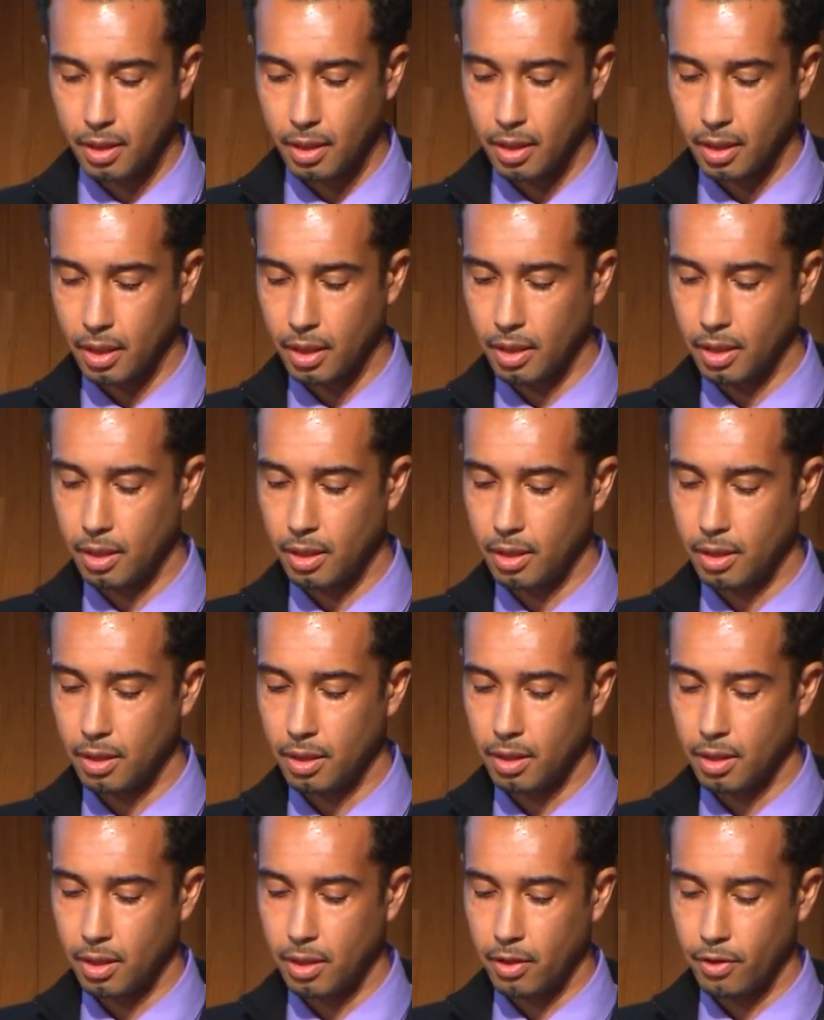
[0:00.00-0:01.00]
in
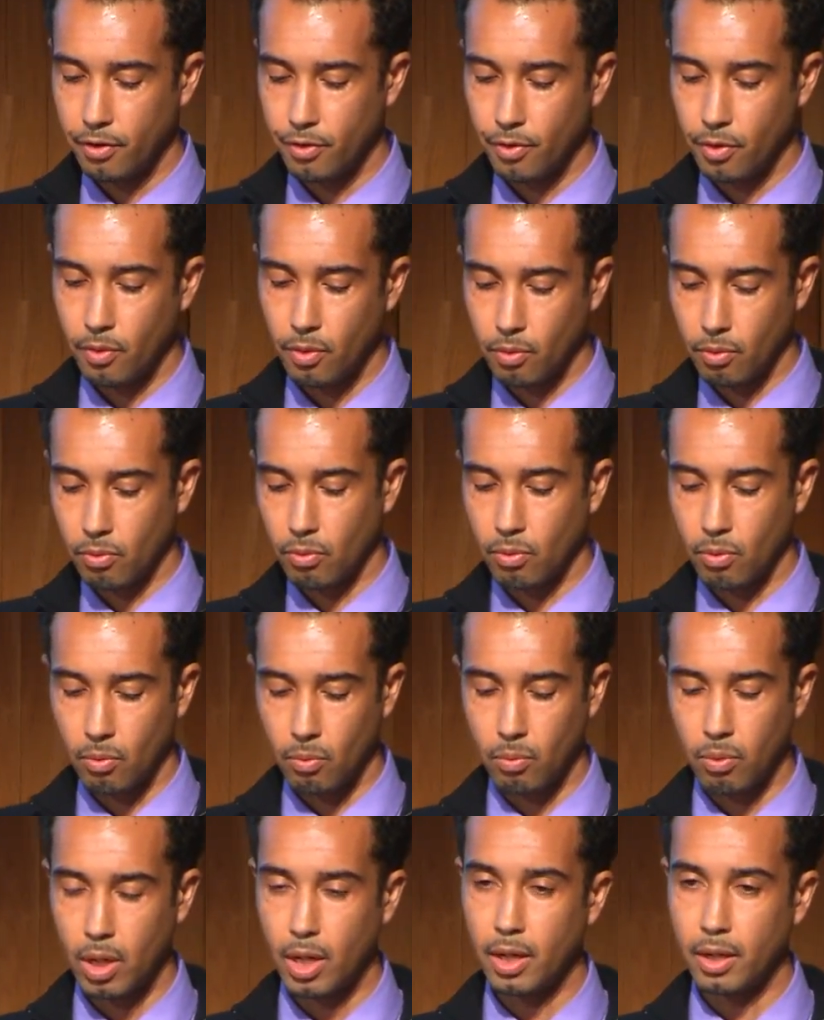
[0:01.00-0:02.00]

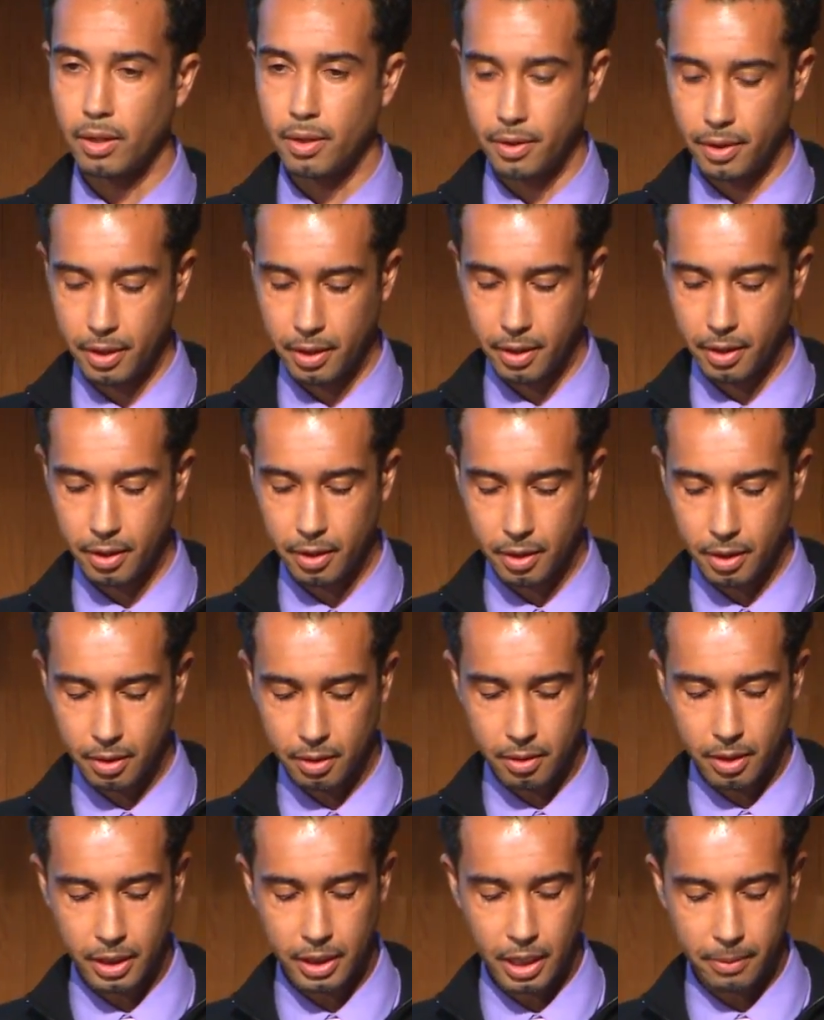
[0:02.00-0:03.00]
what the
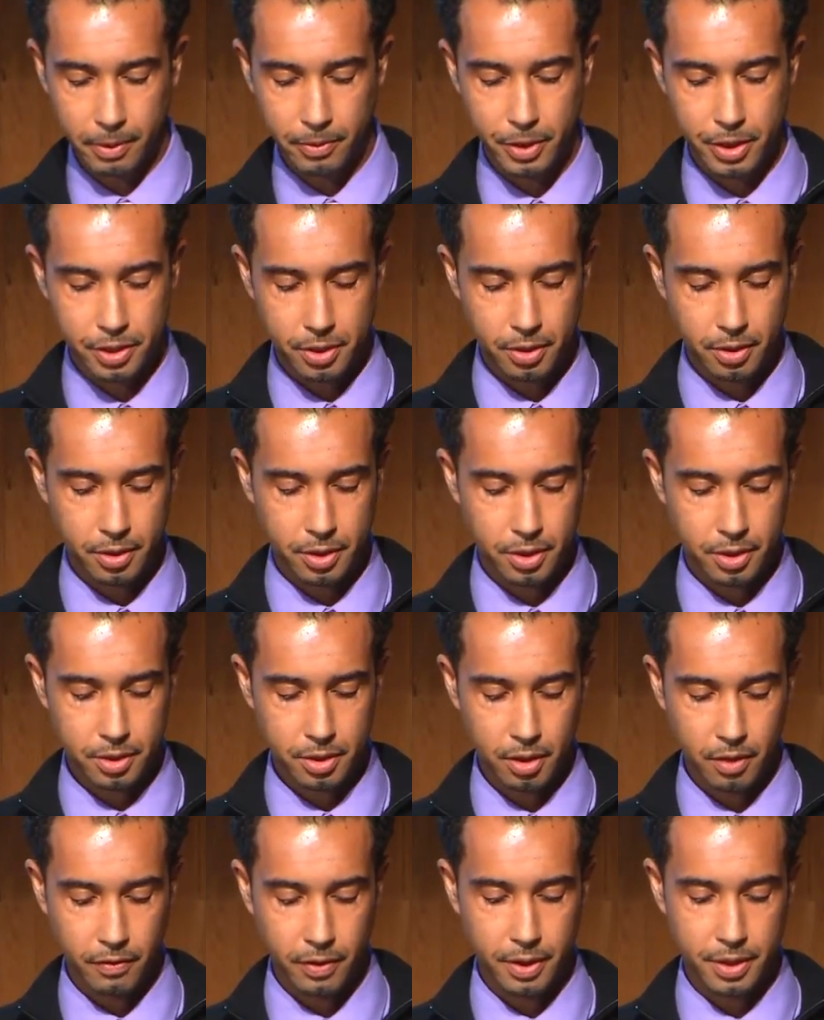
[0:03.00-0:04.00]
Economic Research
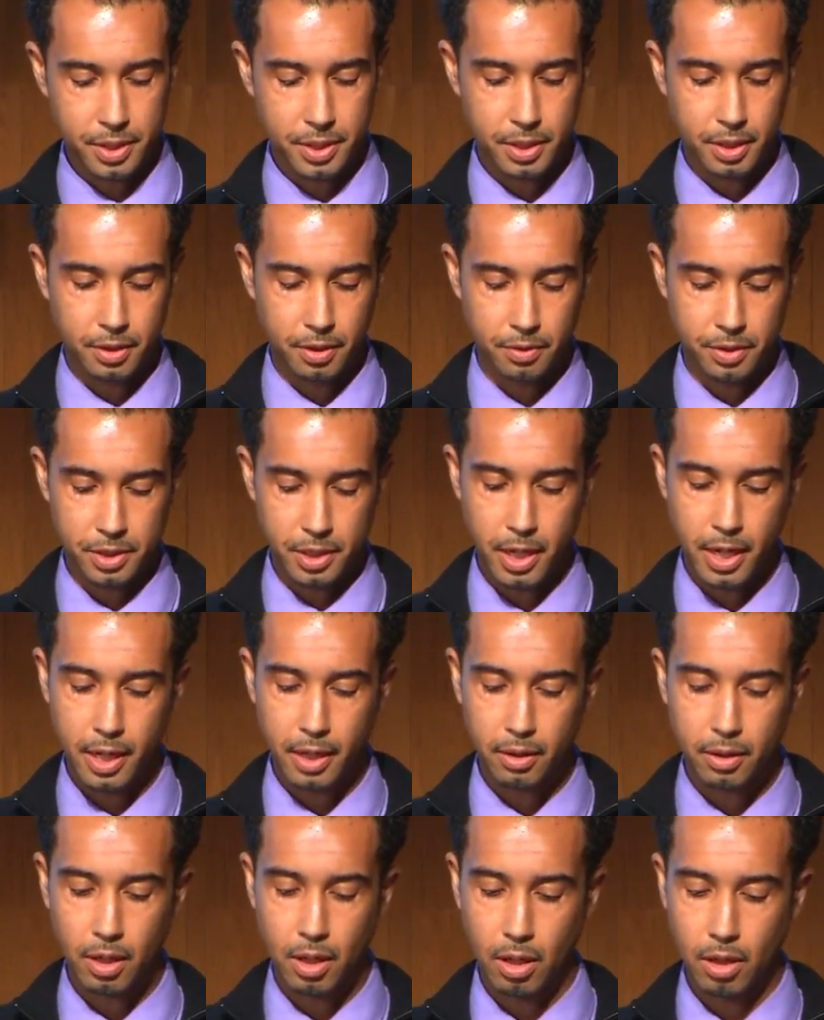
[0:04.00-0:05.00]
Service at the
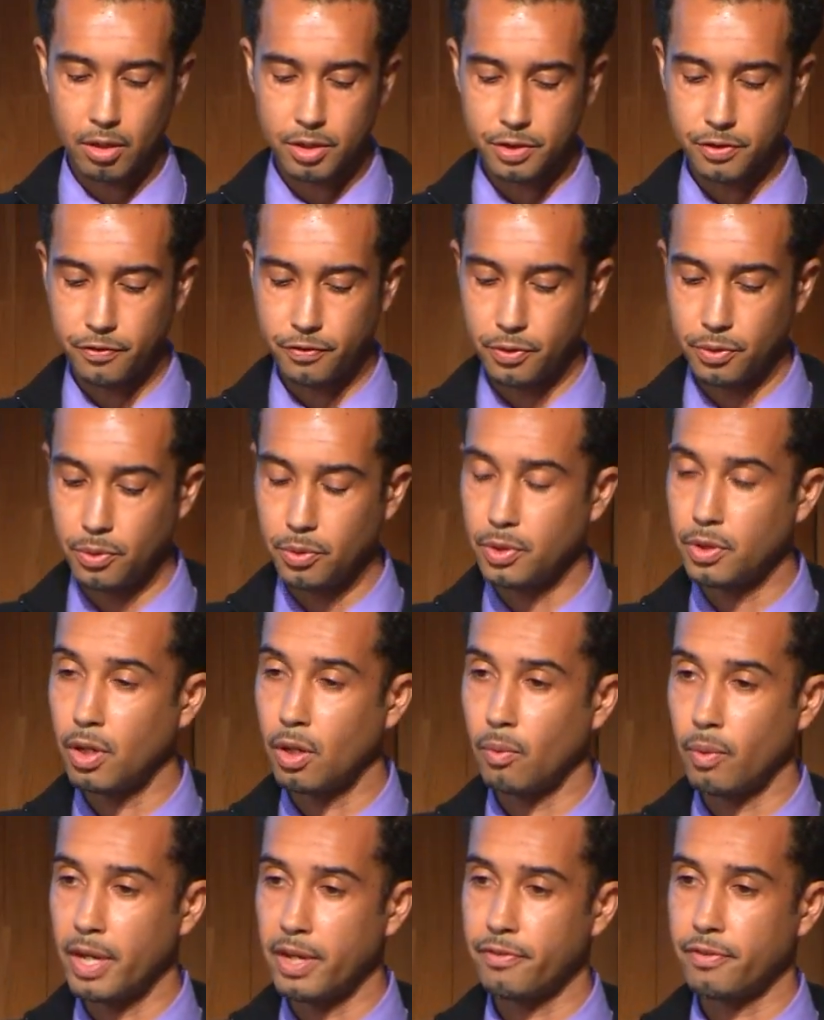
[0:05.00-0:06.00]
USDA calls food
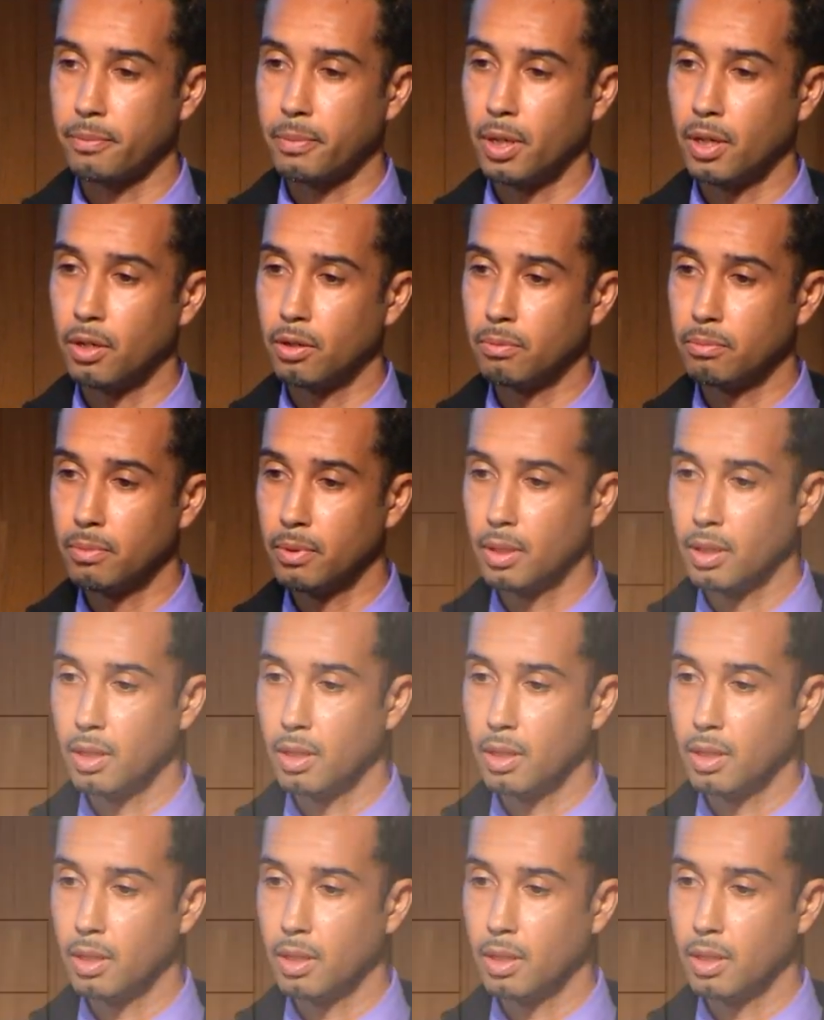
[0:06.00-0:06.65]
away from home.